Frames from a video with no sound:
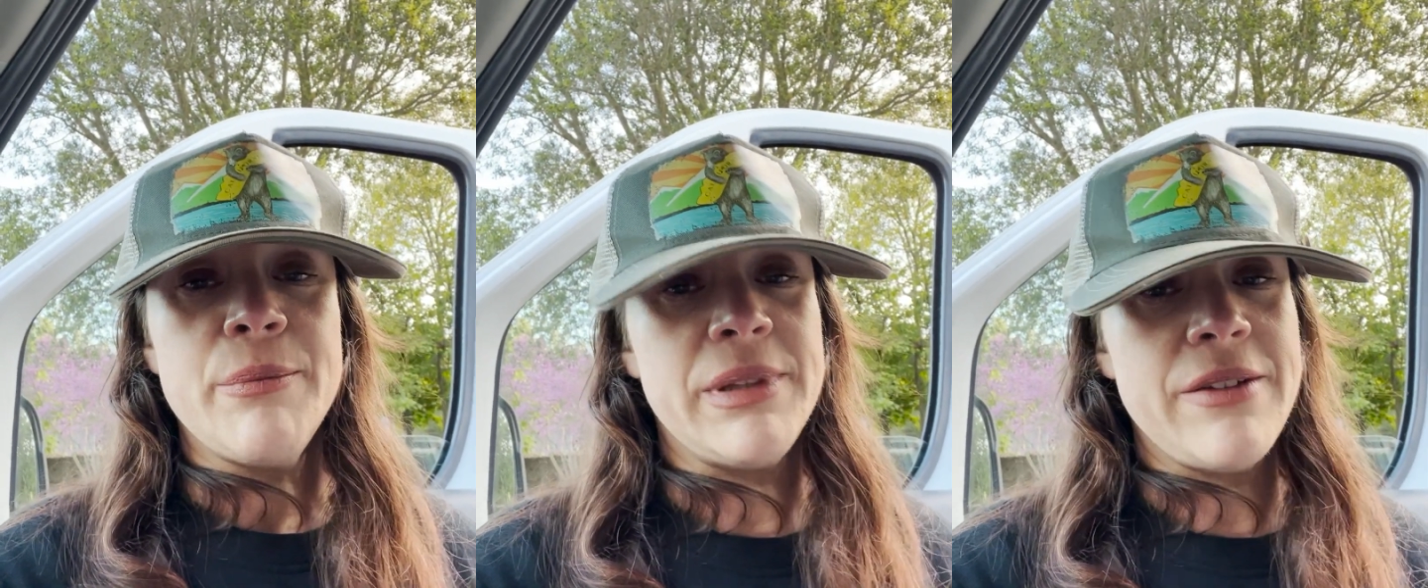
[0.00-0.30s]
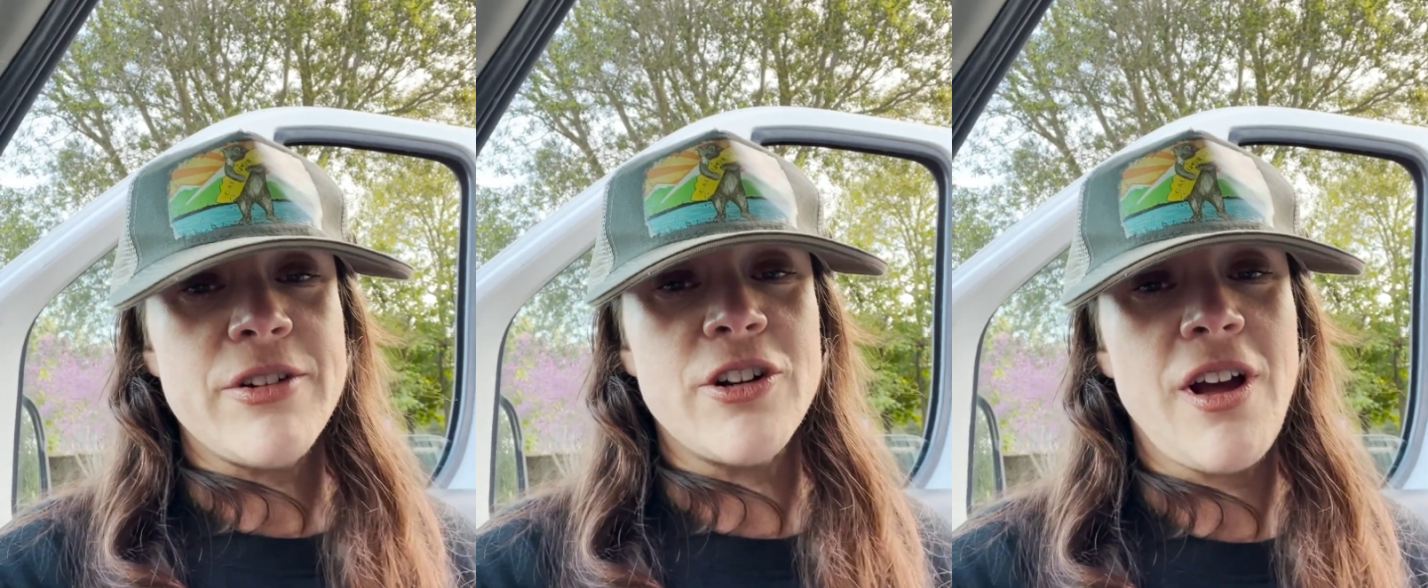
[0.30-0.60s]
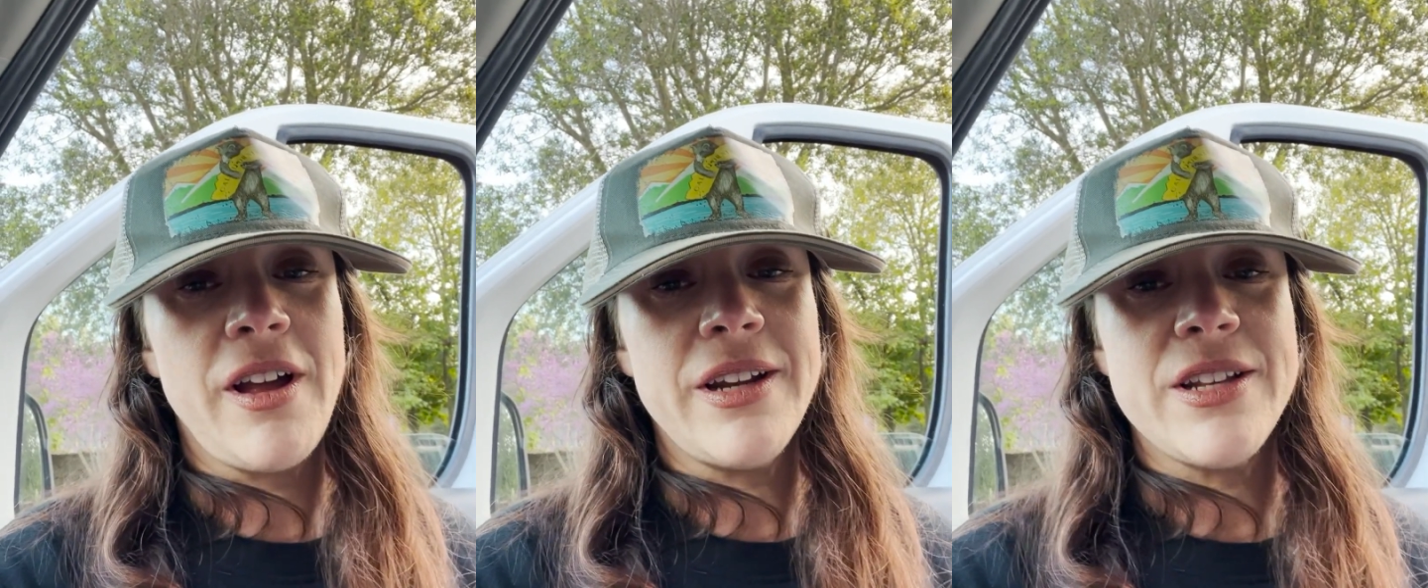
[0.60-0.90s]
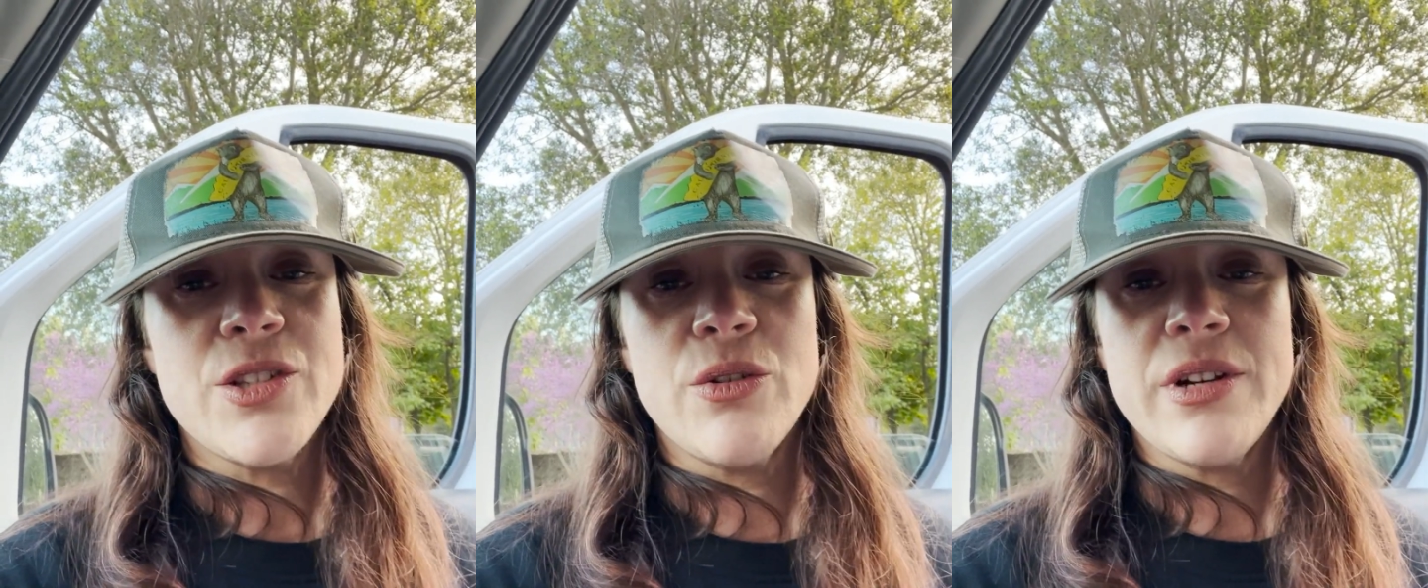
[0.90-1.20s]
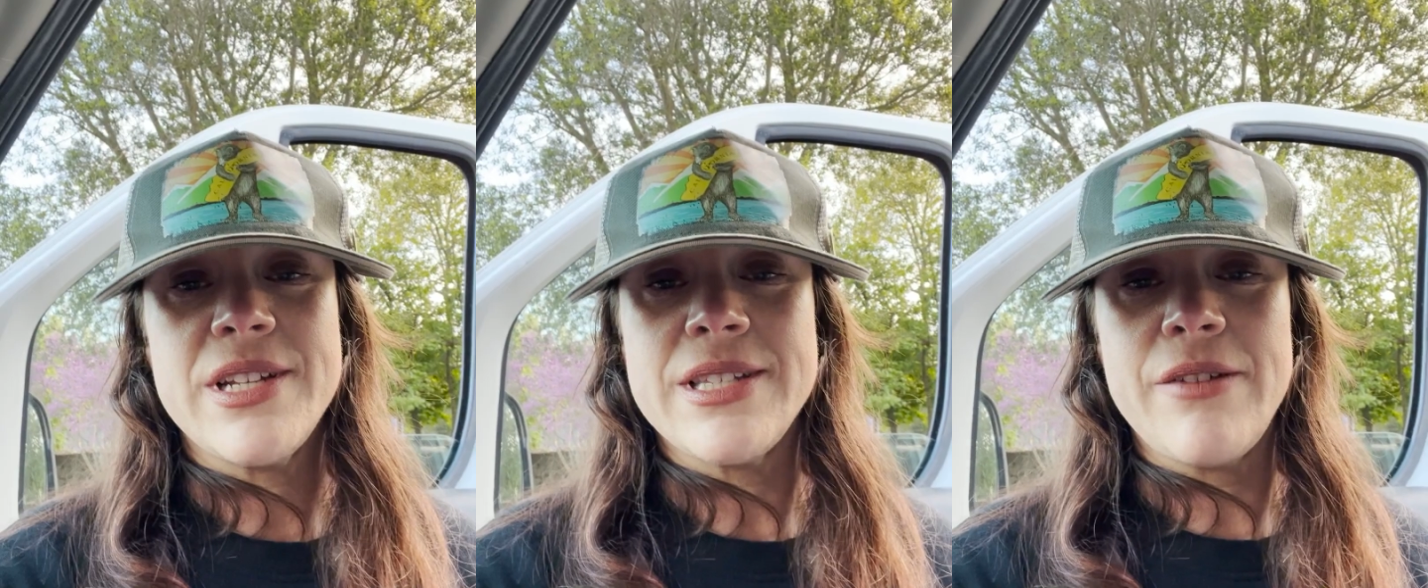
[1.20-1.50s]
Believe it or not, it's
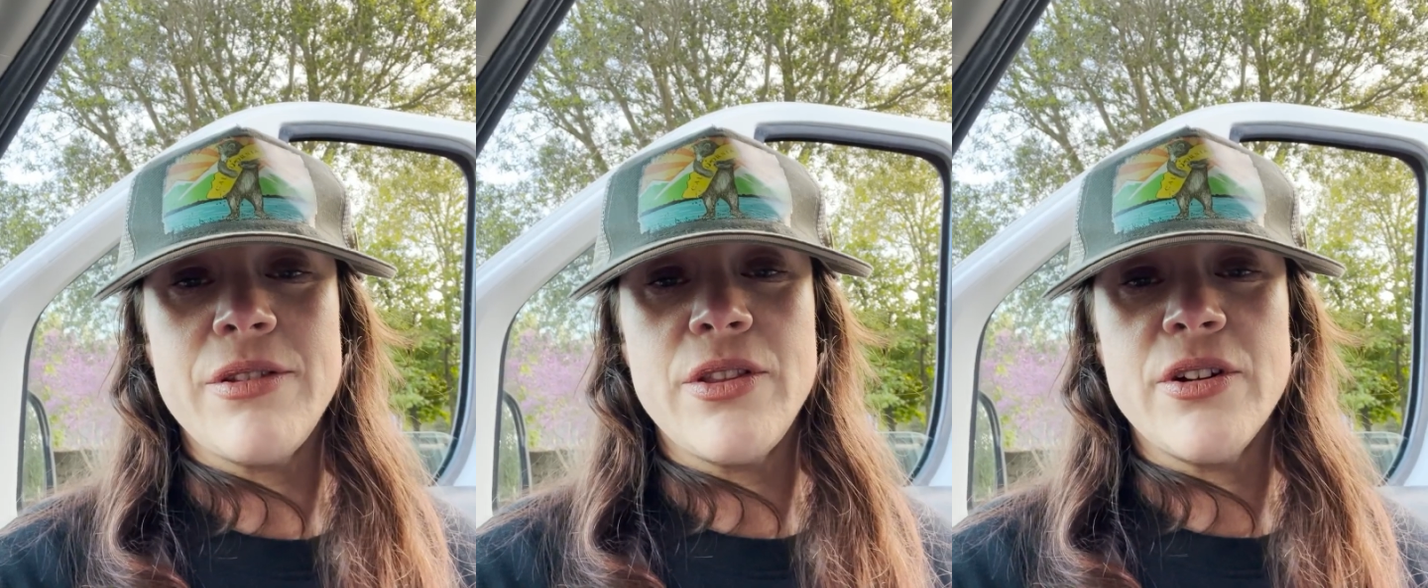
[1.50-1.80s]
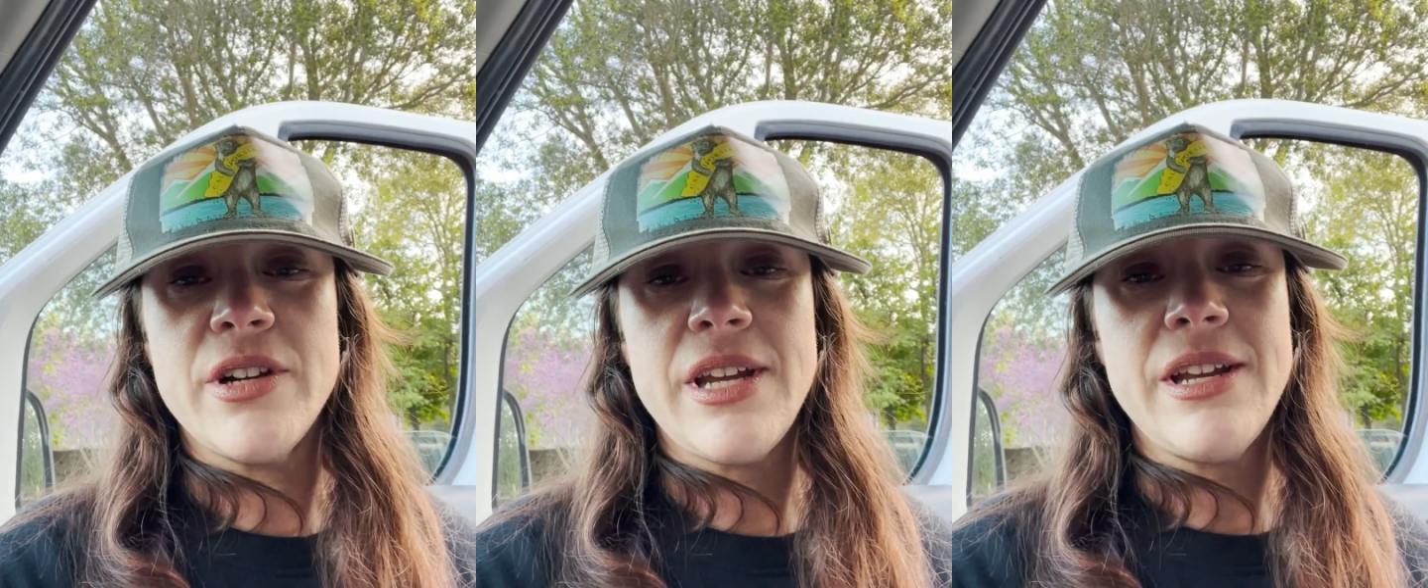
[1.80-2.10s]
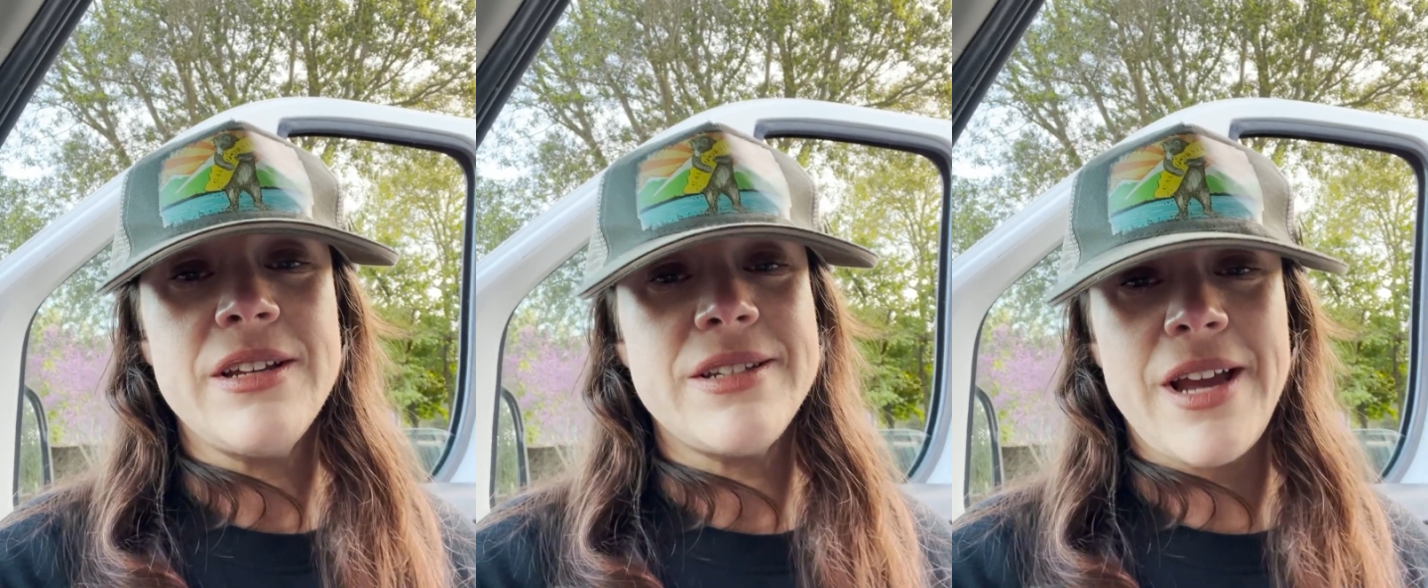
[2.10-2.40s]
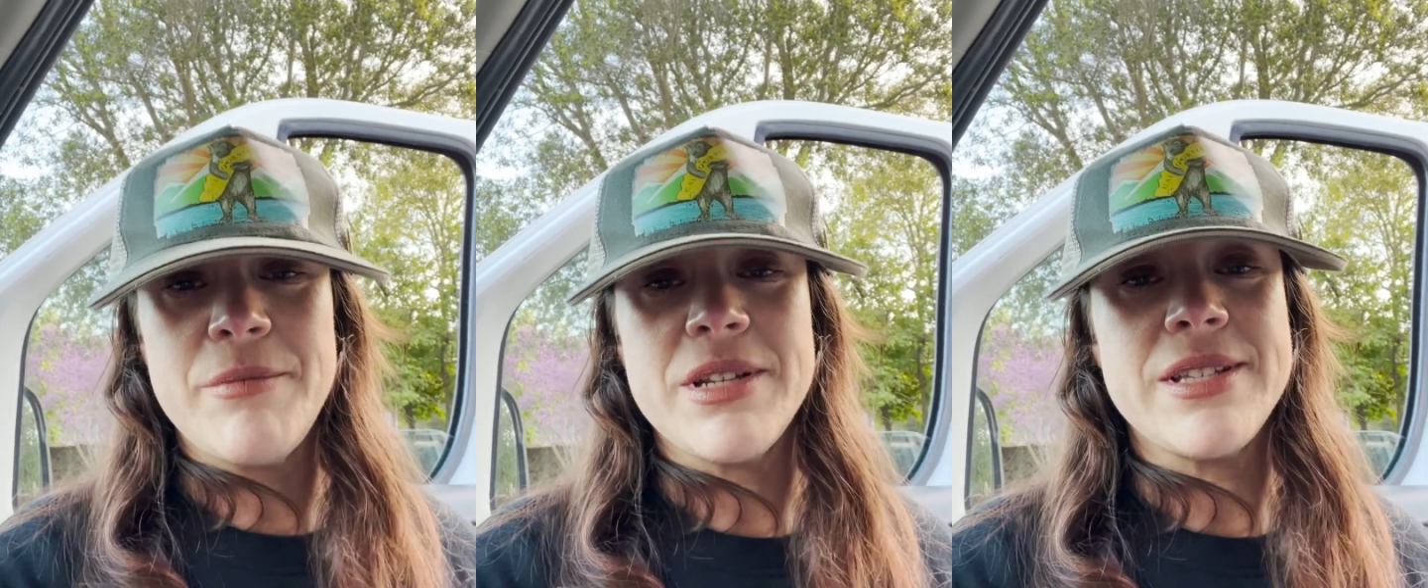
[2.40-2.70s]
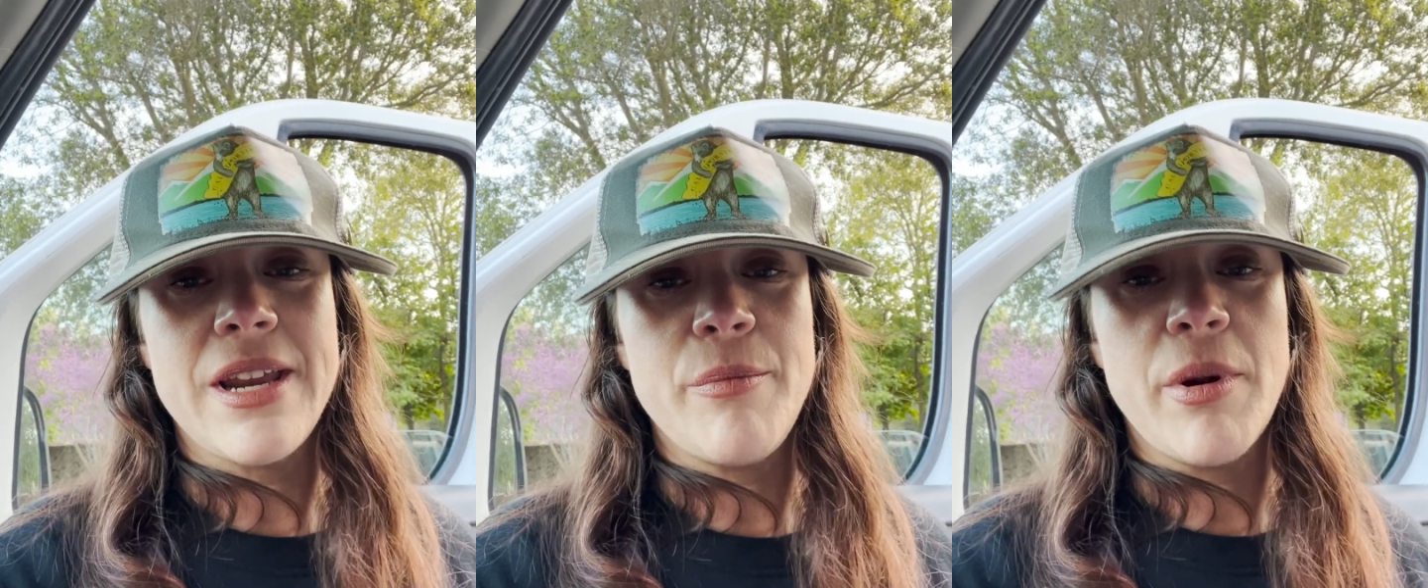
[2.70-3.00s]
already 7:30, time to
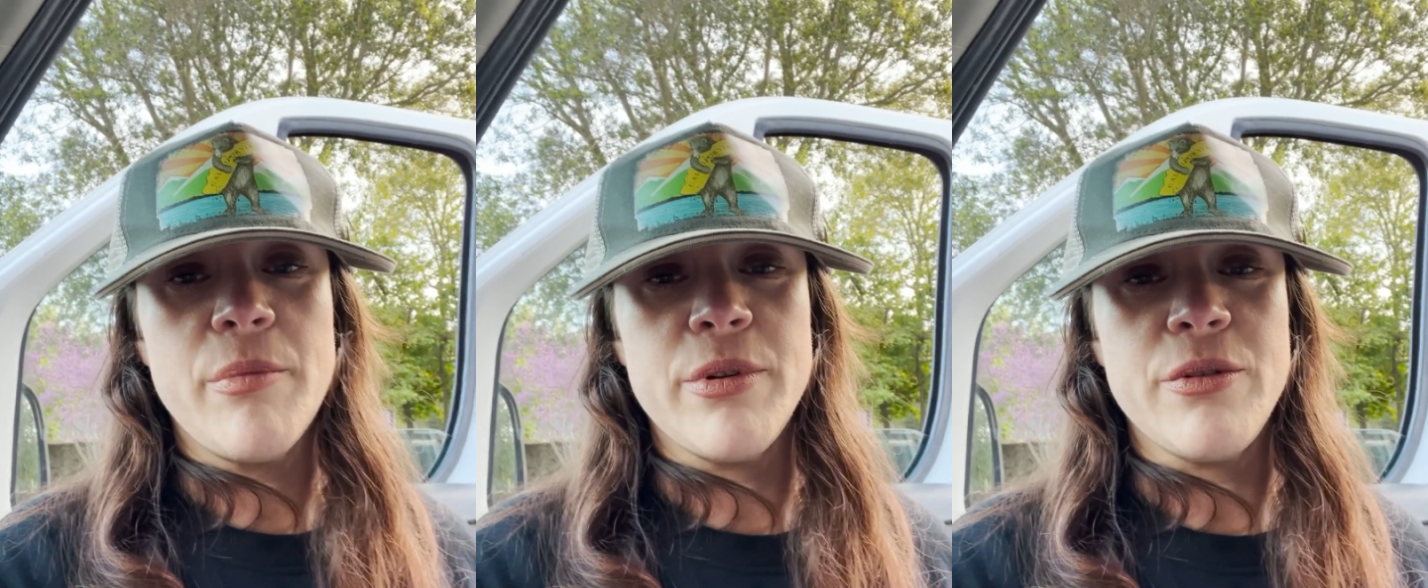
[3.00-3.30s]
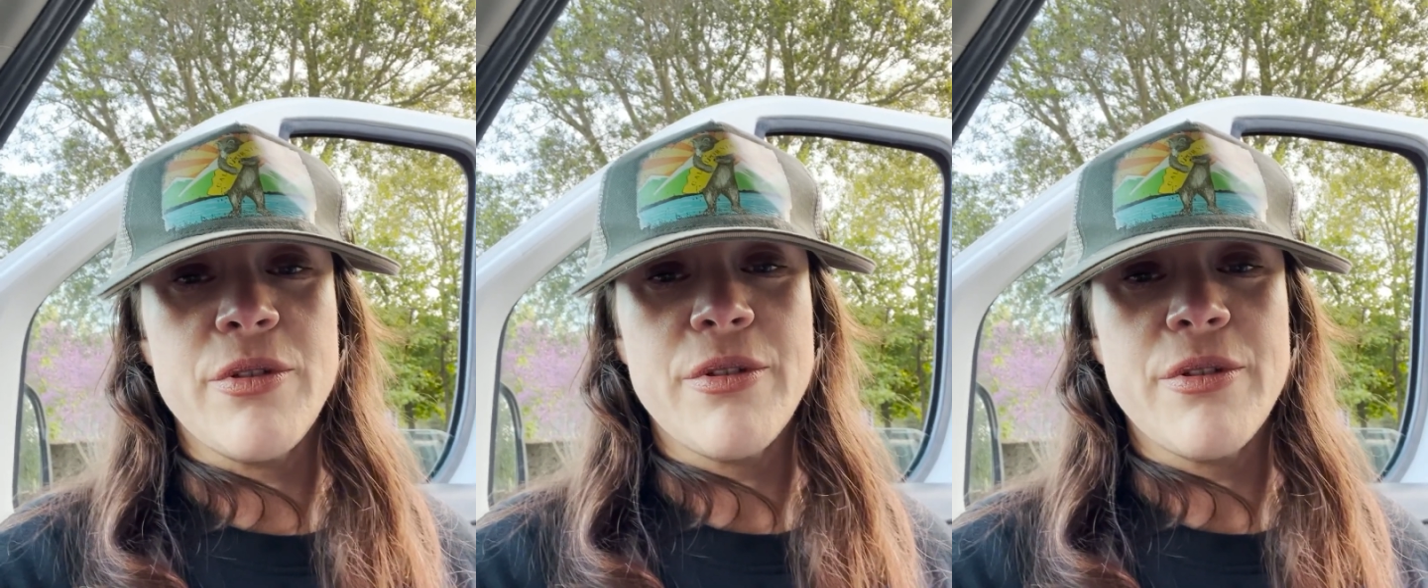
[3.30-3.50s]
set up our booth.